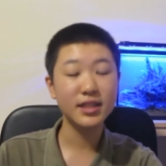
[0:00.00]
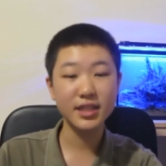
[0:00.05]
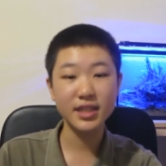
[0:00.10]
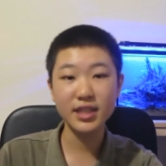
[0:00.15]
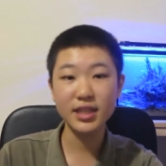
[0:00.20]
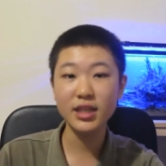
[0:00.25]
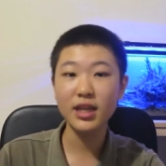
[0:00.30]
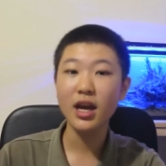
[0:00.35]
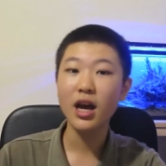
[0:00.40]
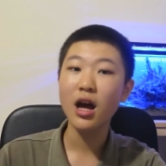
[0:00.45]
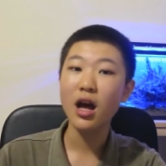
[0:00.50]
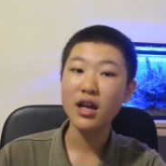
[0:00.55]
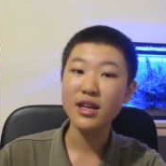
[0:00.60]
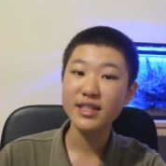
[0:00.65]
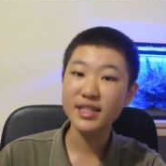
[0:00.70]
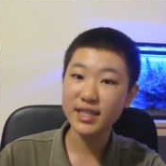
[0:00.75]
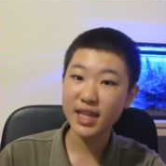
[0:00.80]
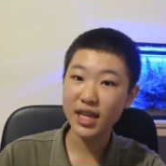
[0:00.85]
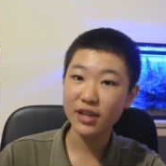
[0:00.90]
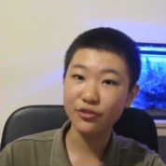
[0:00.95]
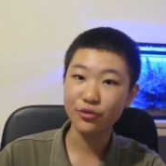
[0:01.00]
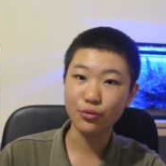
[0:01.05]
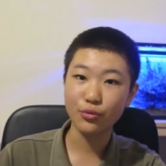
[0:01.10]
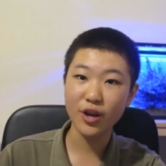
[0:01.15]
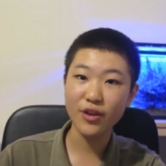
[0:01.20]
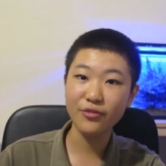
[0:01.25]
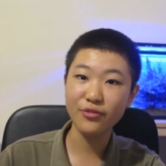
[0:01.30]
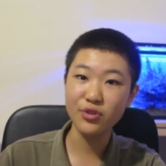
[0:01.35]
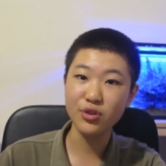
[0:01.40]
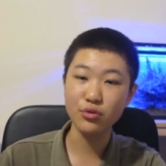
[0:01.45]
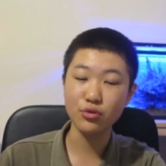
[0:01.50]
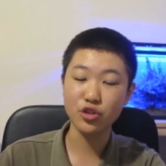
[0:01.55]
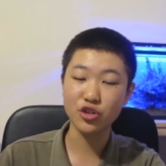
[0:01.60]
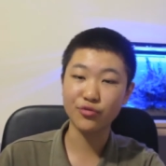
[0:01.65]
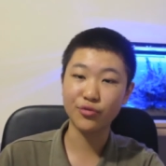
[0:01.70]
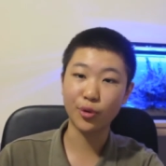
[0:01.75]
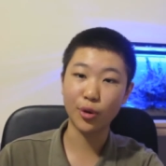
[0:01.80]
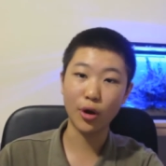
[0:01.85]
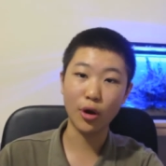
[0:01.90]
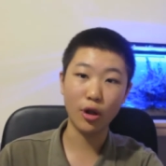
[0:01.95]
the safe refuge
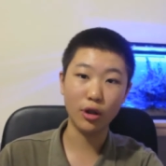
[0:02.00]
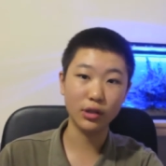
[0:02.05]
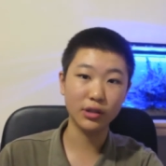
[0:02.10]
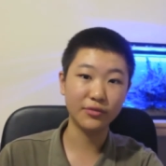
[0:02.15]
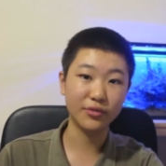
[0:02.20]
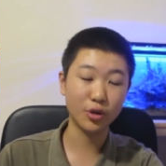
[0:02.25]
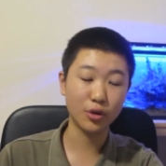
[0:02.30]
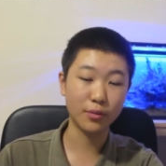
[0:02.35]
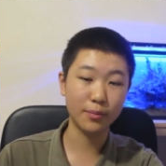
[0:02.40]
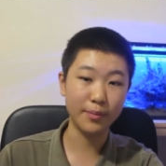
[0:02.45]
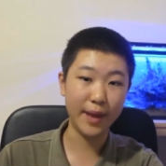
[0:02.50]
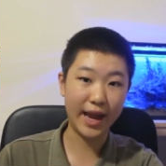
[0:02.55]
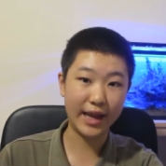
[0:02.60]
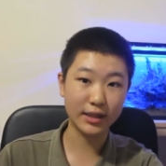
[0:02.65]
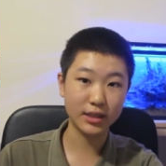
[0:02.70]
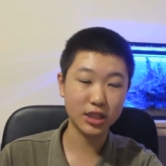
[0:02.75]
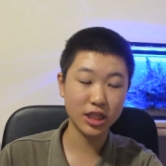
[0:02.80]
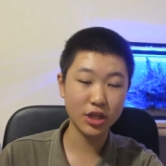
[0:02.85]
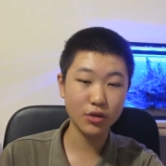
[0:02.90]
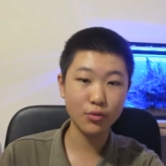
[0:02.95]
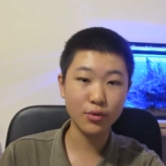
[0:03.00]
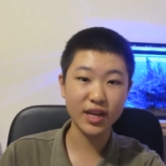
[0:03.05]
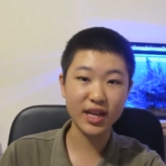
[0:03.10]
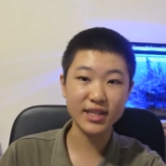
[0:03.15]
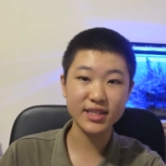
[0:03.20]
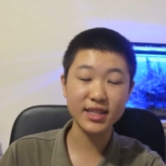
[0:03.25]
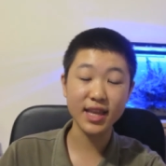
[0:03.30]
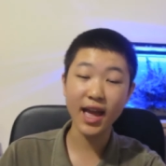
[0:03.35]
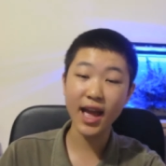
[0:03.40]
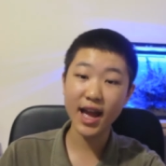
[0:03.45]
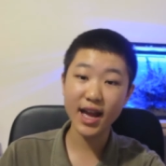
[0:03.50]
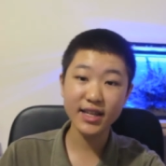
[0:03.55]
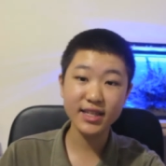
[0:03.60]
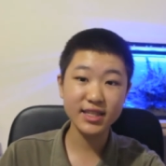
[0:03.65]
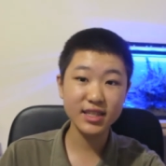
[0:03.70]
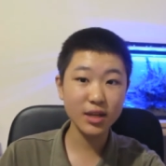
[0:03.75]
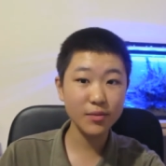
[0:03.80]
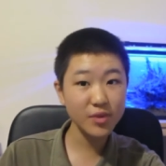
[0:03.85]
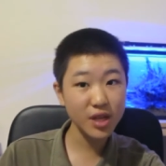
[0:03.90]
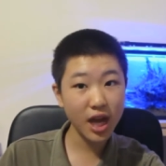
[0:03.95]
for all of your bacteria,
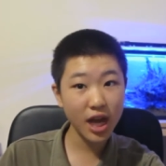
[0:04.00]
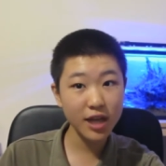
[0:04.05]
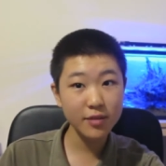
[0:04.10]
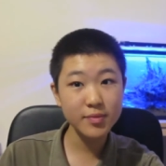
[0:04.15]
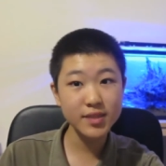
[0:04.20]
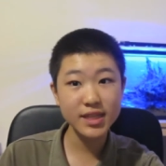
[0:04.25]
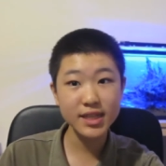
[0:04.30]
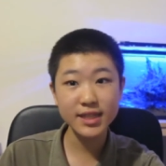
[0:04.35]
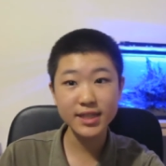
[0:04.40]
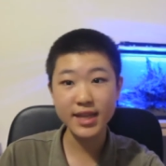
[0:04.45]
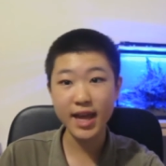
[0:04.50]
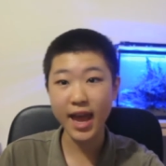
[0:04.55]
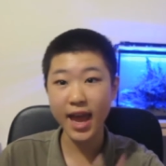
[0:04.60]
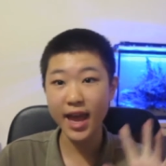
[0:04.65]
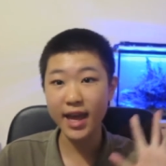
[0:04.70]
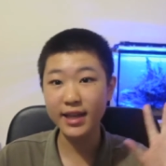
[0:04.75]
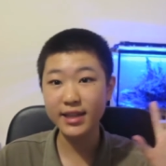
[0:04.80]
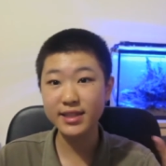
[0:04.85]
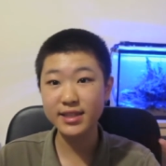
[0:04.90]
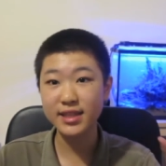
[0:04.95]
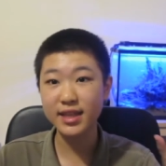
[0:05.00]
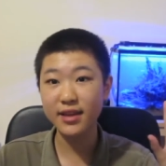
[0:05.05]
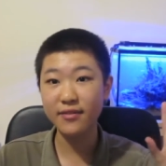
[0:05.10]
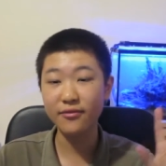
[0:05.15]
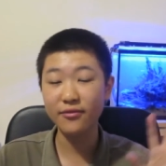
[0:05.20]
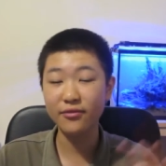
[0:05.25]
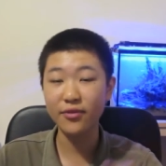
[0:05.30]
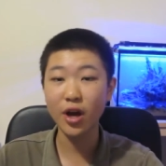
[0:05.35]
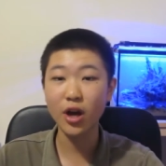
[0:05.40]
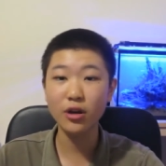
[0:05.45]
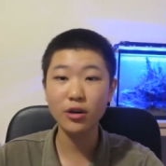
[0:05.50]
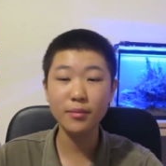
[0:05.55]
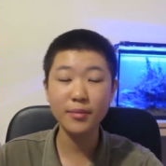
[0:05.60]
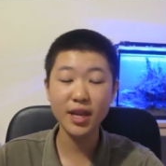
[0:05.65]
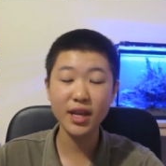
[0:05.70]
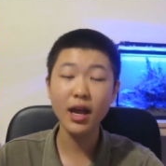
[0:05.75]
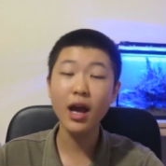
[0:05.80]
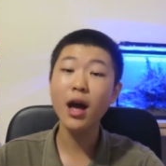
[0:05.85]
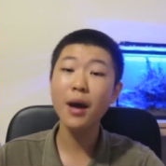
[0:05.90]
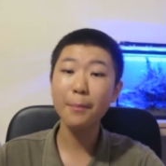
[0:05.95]
as sometimes the tank's
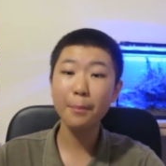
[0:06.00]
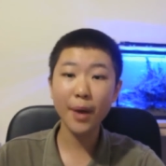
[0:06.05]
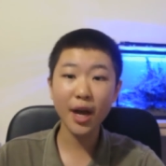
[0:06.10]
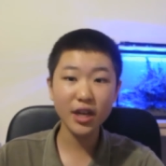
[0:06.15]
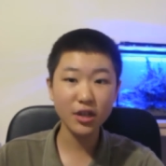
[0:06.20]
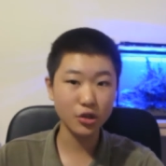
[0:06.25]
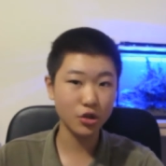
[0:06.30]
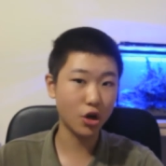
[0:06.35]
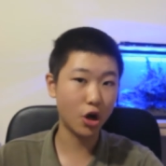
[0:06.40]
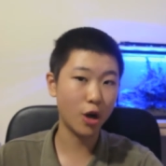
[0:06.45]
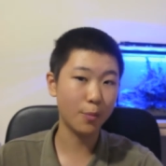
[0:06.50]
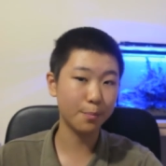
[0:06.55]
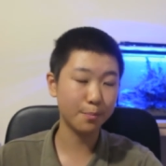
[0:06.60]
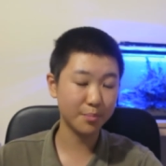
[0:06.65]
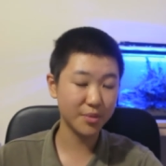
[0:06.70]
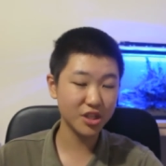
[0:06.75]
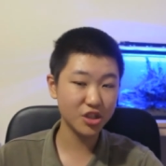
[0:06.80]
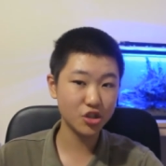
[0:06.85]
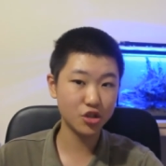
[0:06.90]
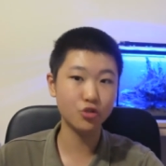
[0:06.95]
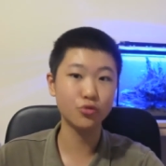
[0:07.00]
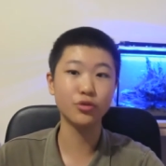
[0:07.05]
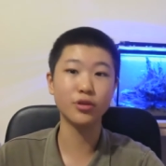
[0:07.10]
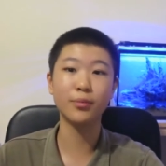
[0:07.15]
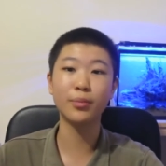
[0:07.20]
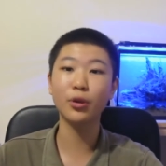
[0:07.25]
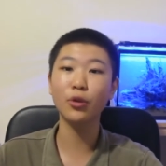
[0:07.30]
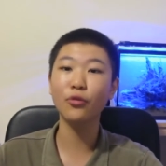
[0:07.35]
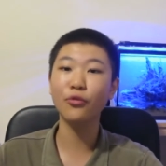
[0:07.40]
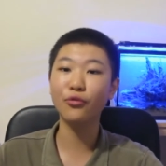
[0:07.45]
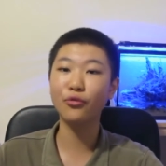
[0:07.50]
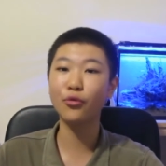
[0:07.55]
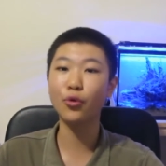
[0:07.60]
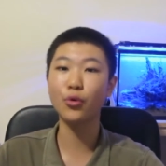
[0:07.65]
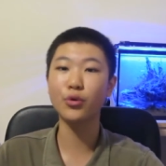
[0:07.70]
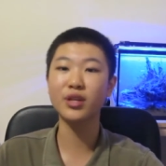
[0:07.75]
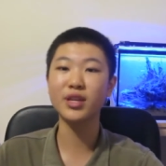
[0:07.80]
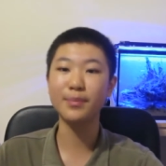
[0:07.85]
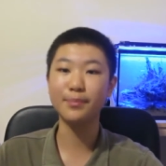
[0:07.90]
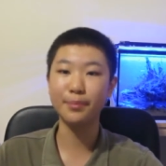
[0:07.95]
environment might not be suitable
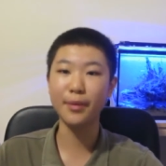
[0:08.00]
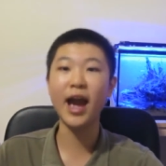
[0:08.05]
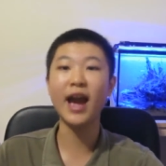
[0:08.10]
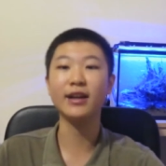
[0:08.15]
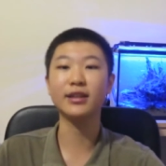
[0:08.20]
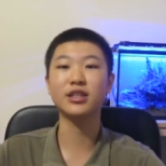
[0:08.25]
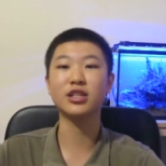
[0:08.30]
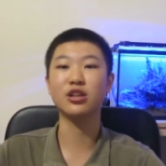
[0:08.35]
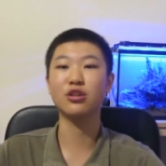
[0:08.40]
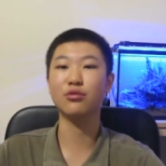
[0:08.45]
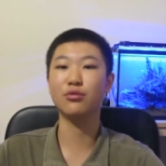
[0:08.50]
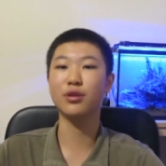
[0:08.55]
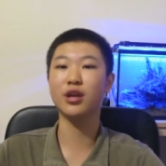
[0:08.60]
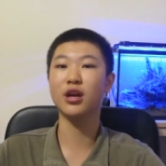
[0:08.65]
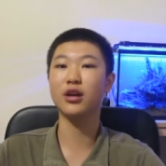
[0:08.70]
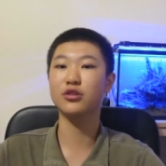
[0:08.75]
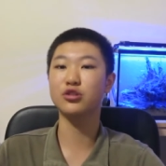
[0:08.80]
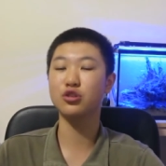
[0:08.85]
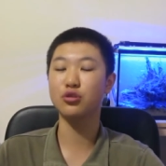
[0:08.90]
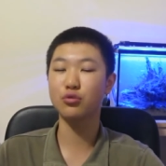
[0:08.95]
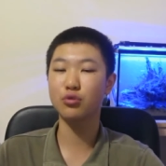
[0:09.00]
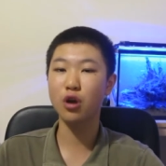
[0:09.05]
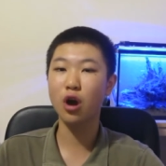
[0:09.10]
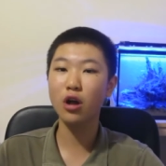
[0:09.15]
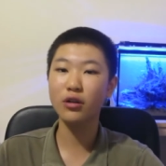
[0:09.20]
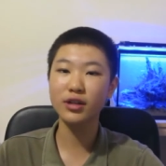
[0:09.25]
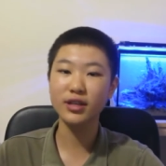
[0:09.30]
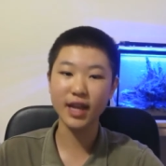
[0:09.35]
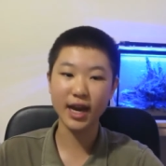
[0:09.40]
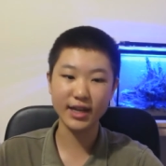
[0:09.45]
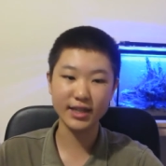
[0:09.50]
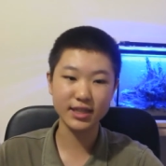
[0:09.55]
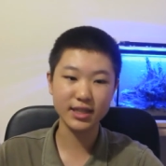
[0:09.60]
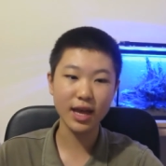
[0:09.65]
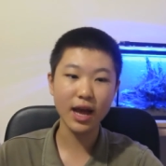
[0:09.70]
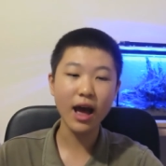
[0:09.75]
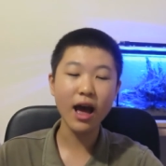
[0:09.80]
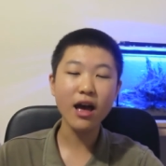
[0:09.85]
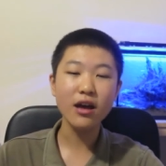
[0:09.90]
for the bacteria to colonize.